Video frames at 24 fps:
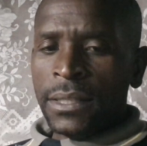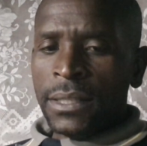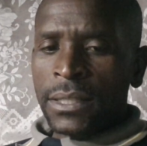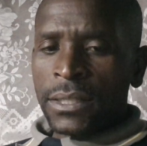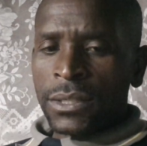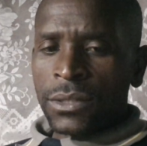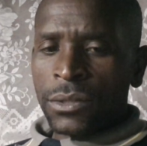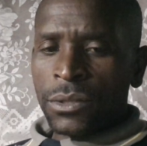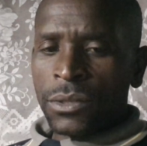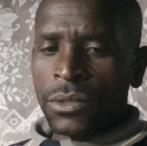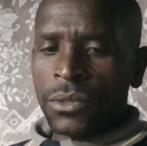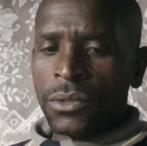
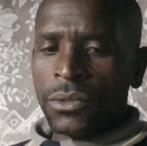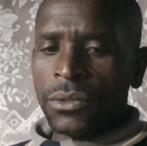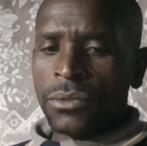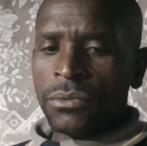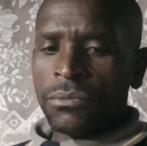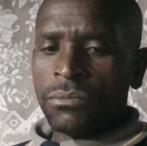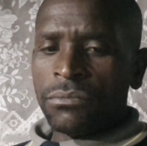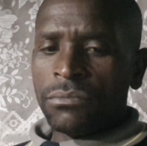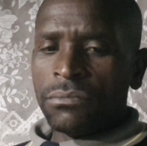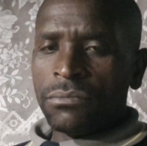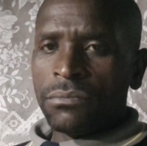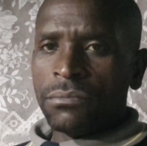
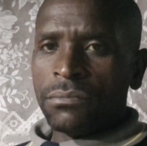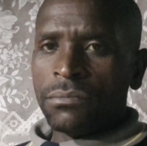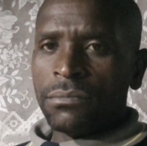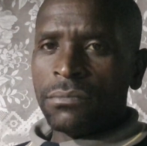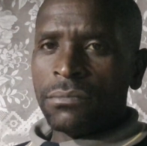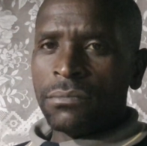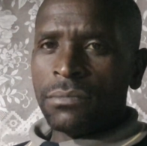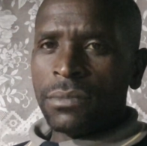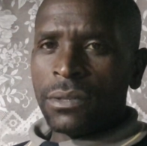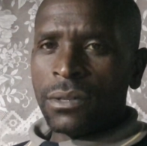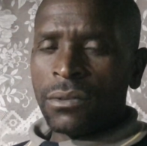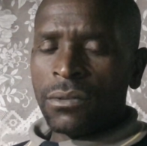So
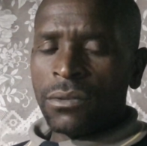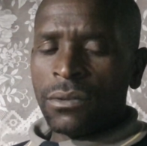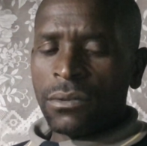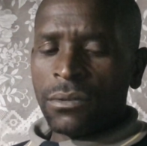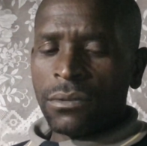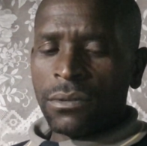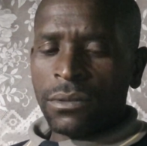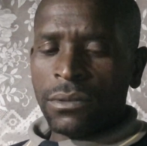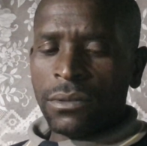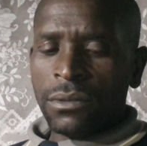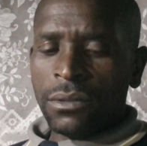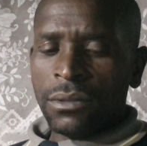
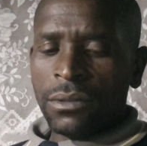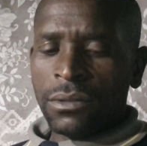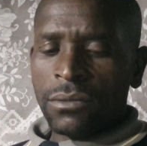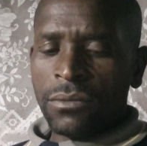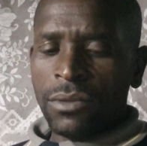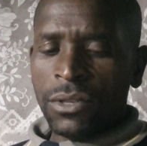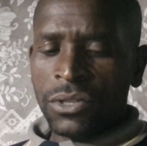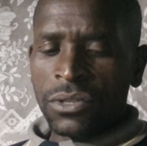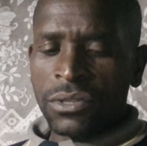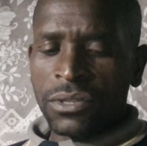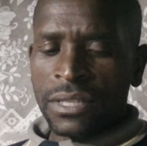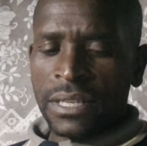
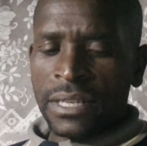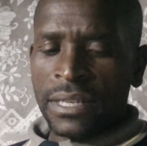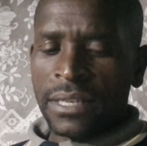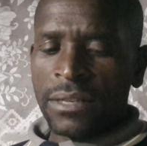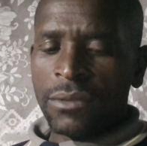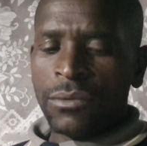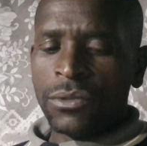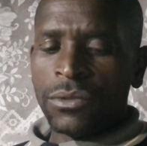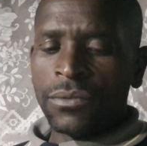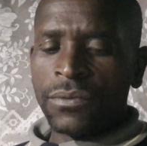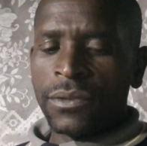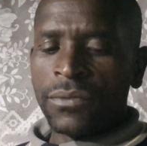questions like
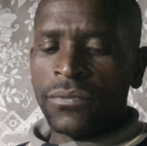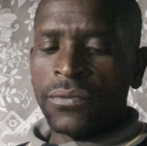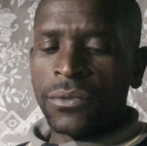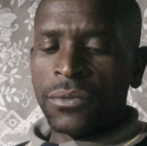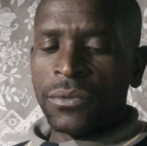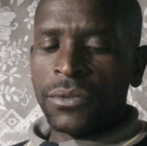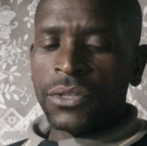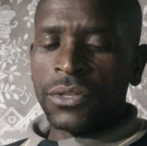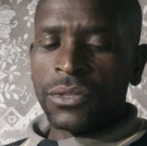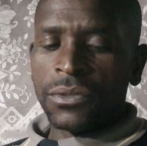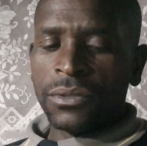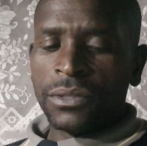which of the
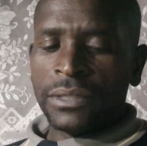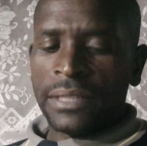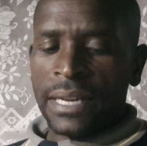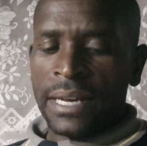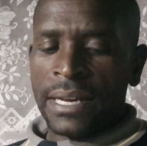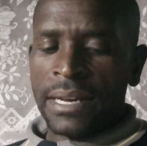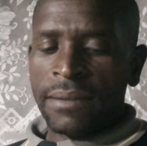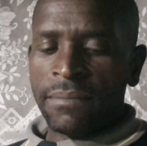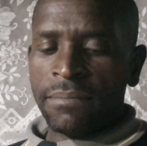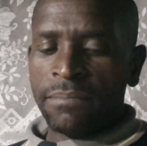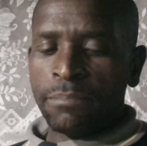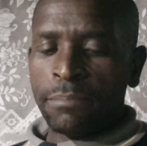following is not
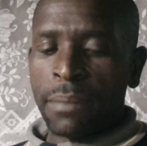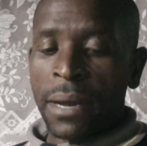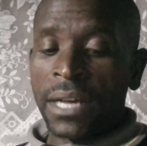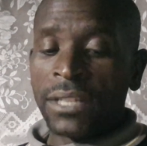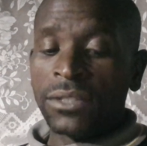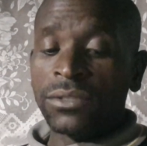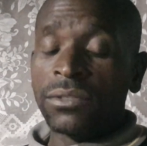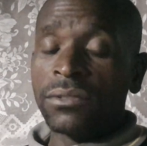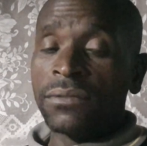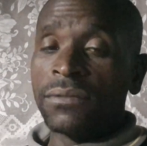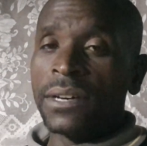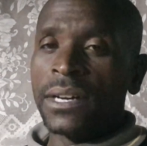a
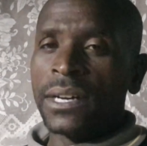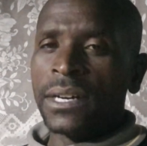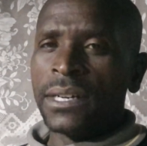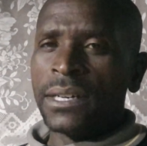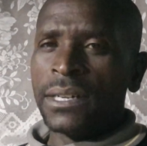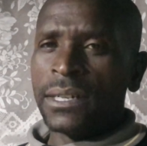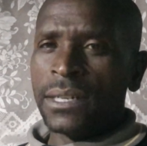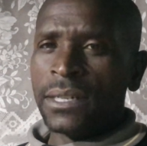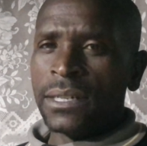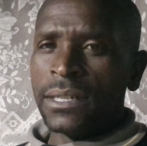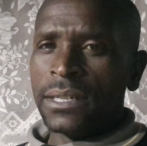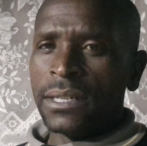part of
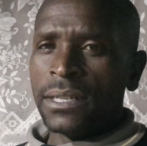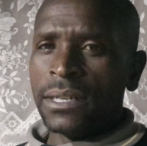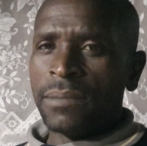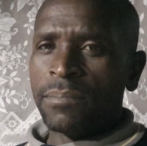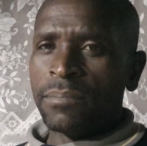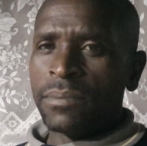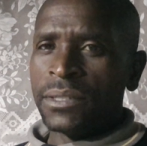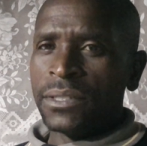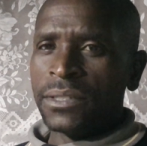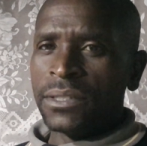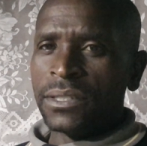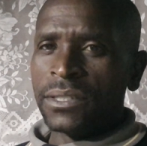a
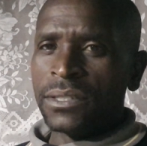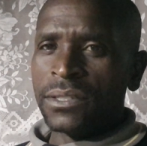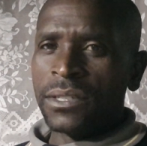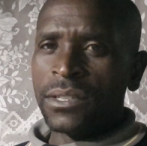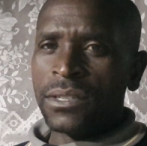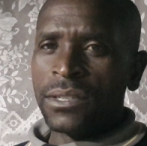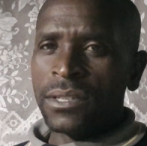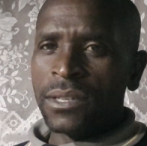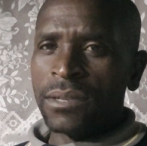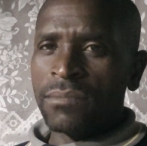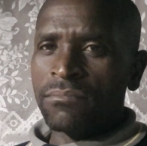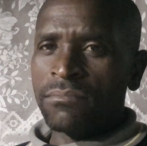operating
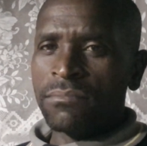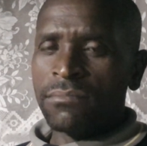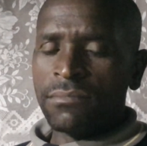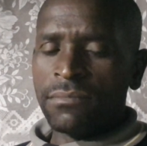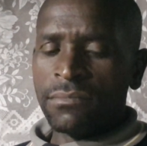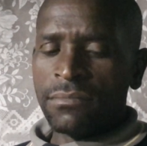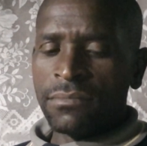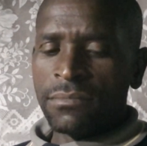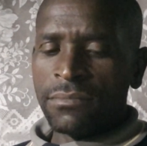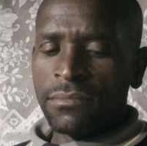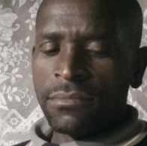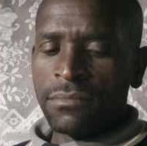system,
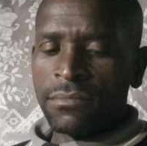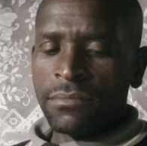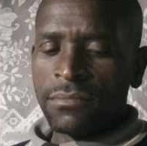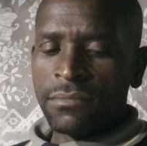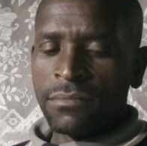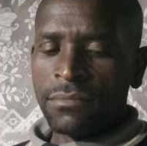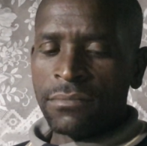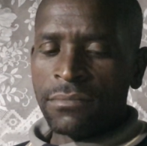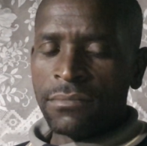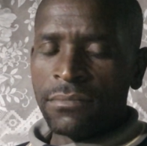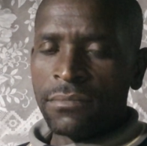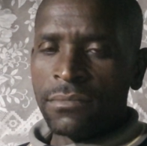
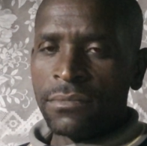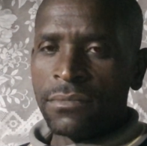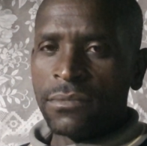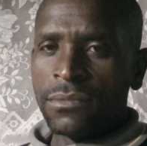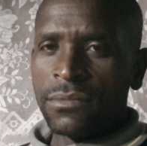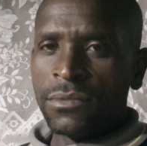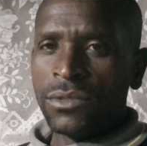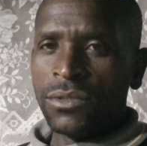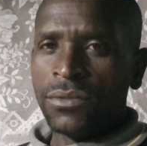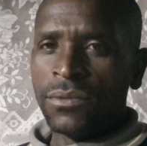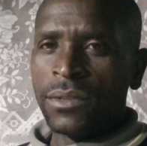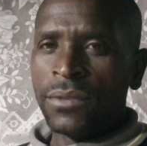
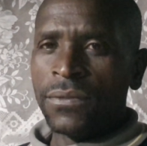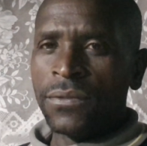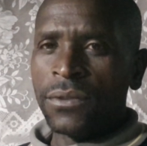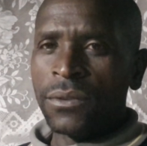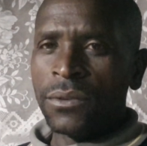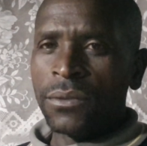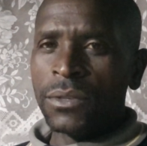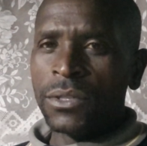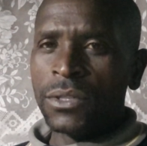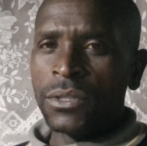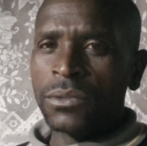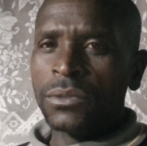which of the
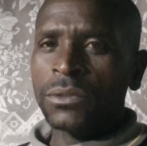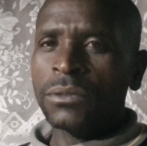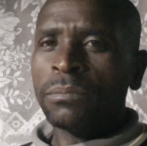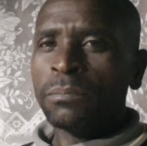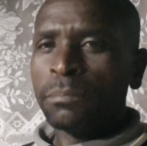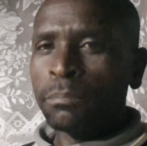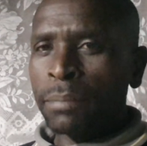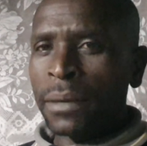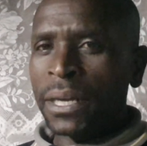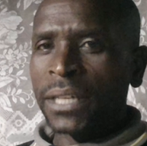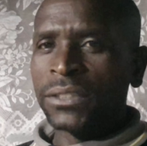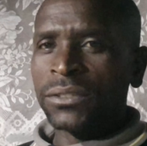following is not
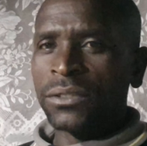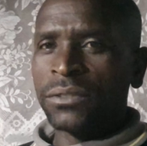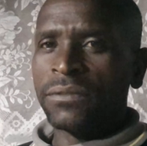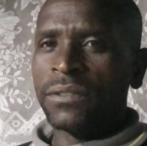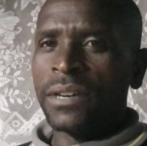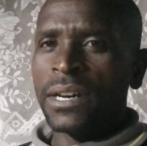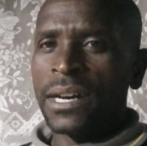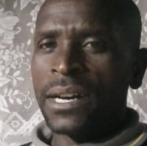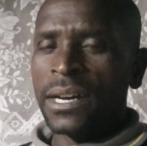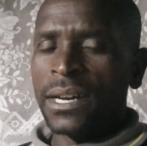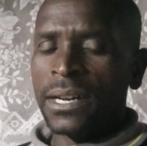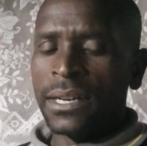part of
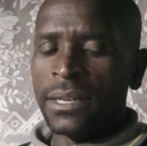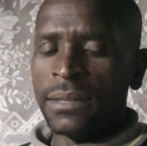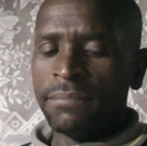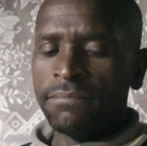a